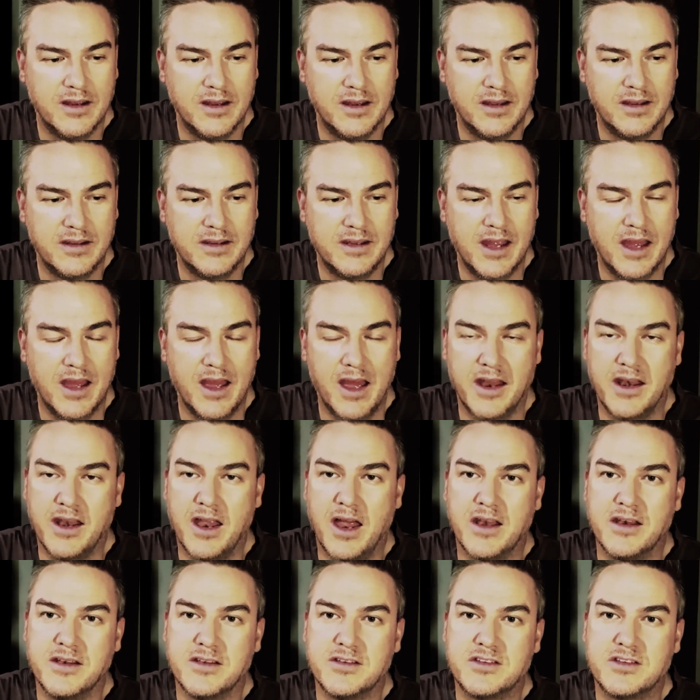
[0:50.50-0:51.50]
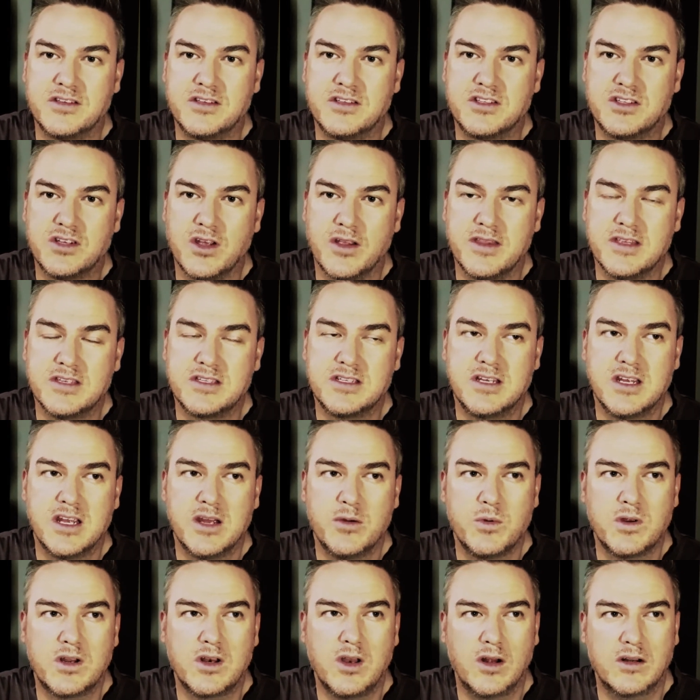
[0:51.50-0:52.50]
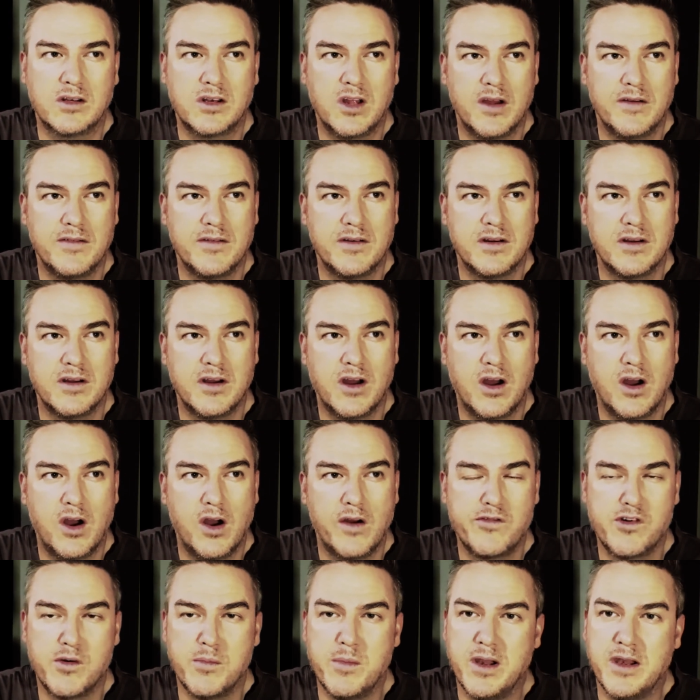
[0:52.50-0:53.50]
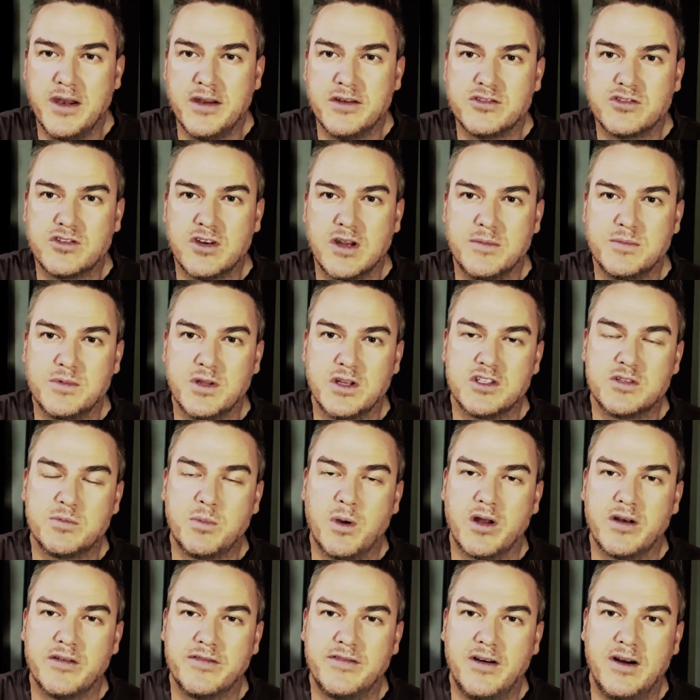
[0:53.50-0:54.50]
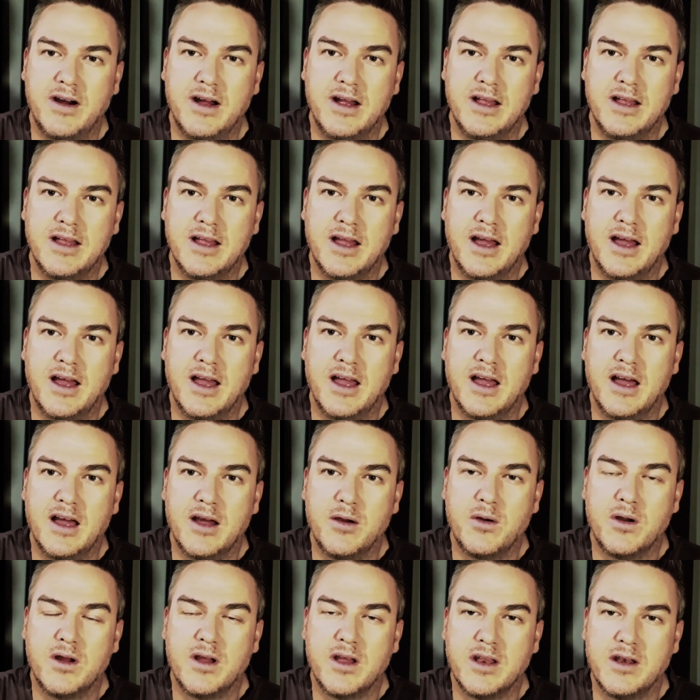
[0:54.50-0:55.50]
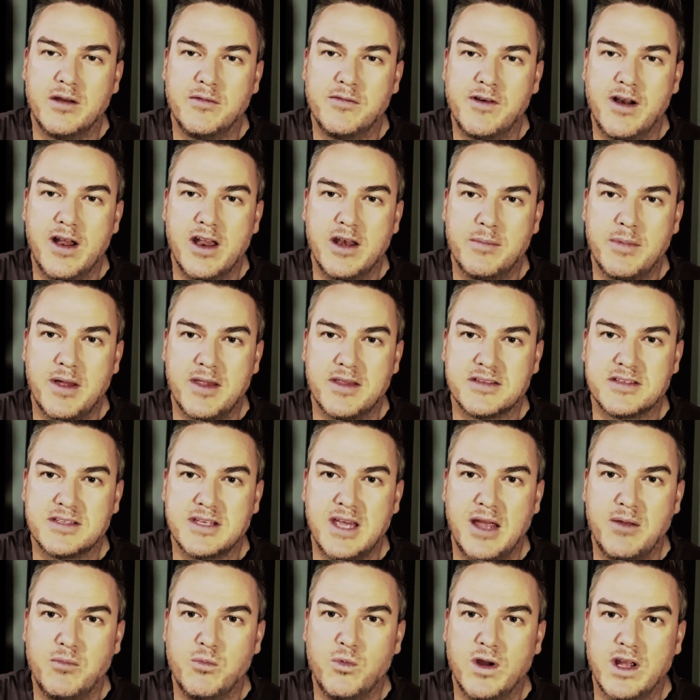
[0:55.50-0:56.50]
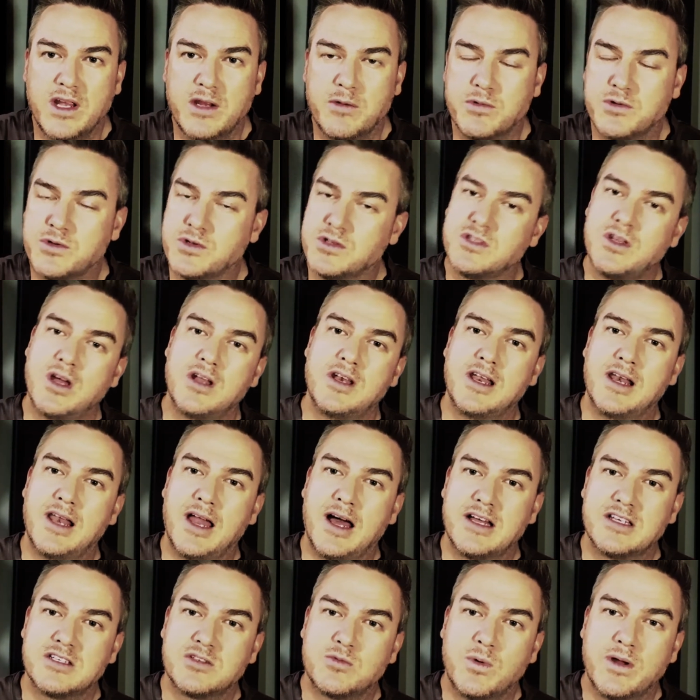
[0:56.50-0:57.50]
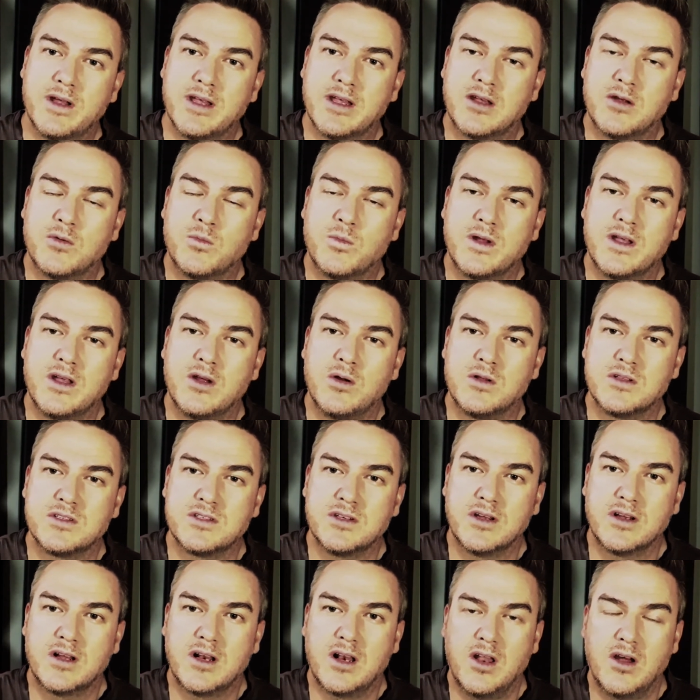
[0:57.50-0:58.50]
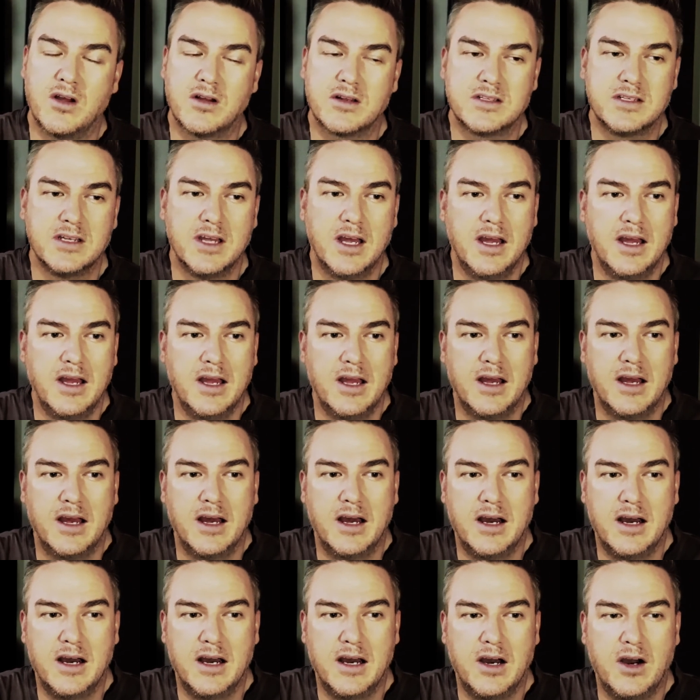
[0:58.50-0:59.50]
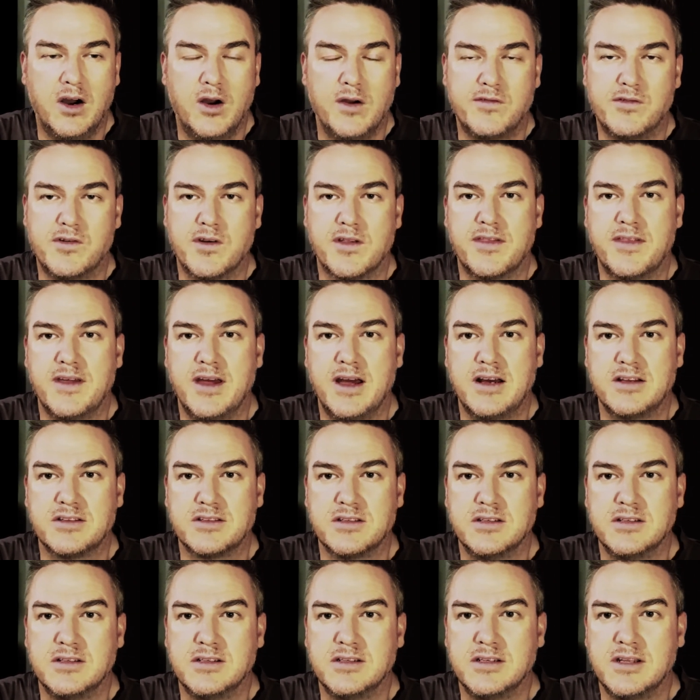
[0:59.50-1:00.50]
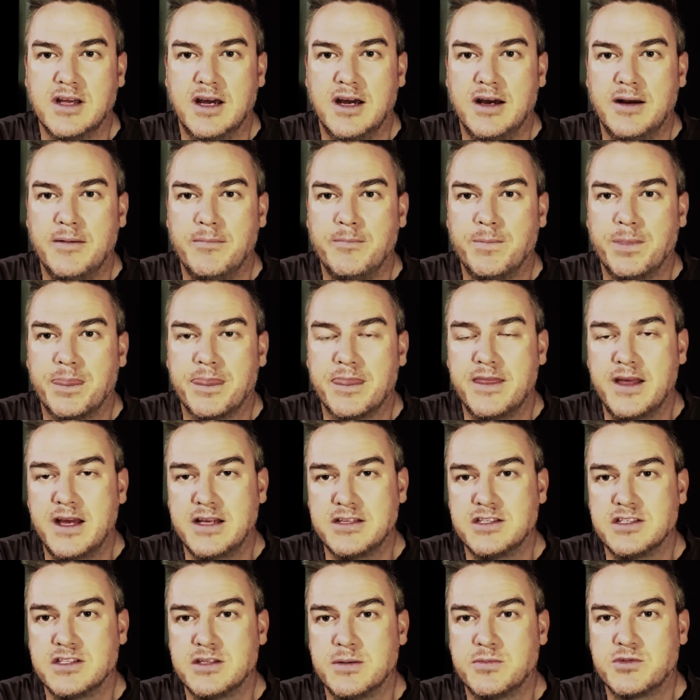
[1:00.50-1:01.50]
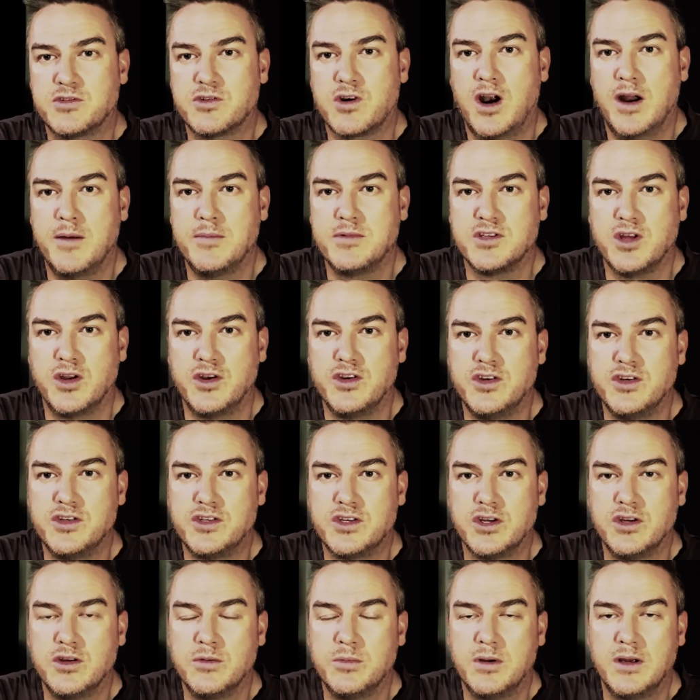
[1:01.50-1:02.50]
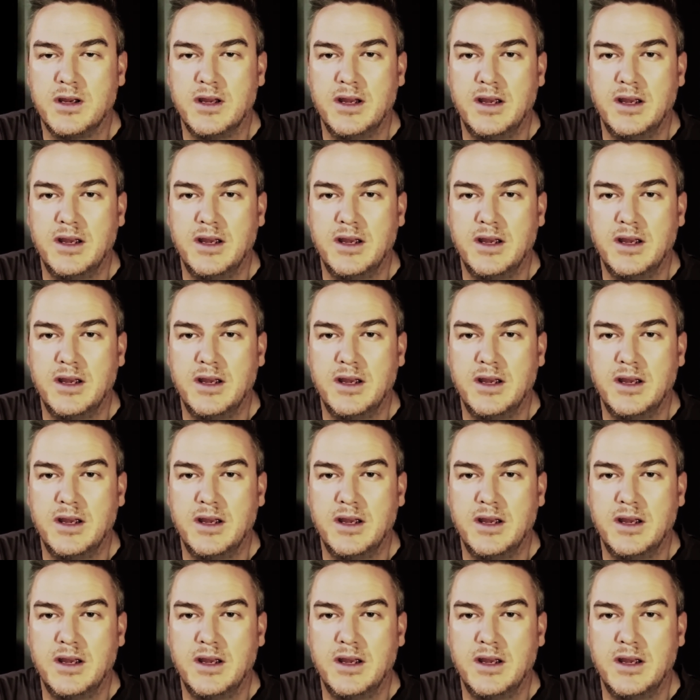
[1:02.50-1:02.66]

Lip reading: and so this year we clocked over 1 million streams on Spotify. In around about the same week, which was only last week, we also clocked over 1,000 subscribers on YouTube.